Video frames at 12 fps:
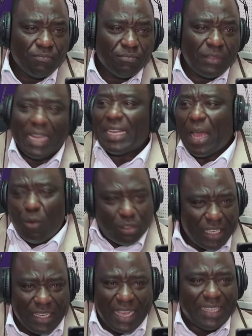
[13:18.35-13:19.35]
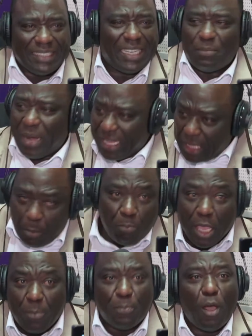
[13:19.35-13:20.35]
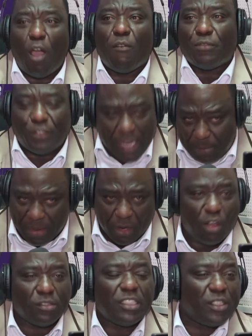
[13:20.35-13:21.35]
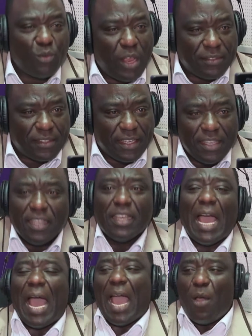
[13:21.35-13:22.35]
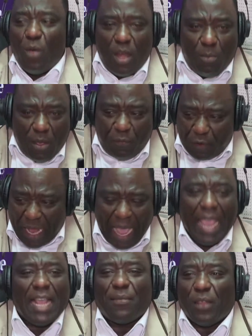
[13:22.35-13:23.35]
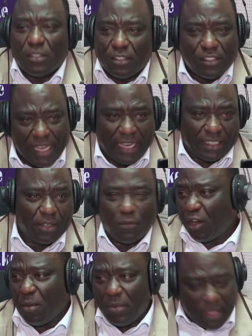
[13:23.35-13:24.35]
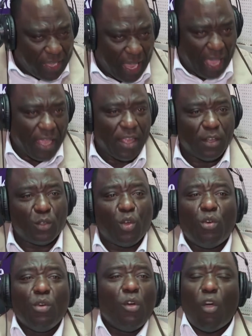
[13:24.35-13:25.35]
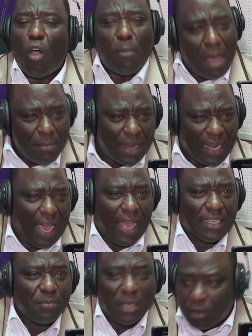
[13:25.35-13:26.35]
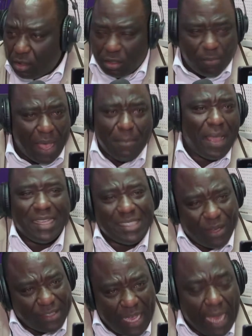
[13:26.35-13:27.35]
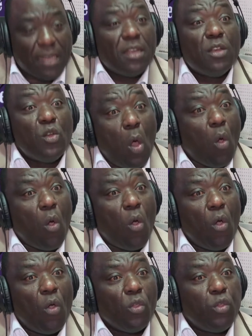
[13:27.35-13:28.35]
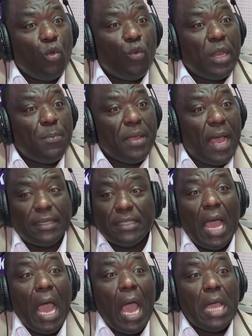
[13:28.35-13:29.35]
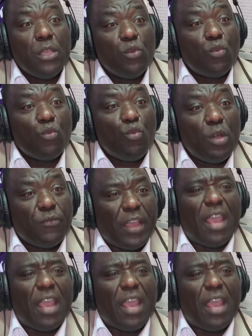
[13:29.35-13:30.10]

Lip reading: That I was elected by the people of Seme constituency. I will be flying this jet from here to Obama land because Obama is our son. No, you will be asked, are you qualified?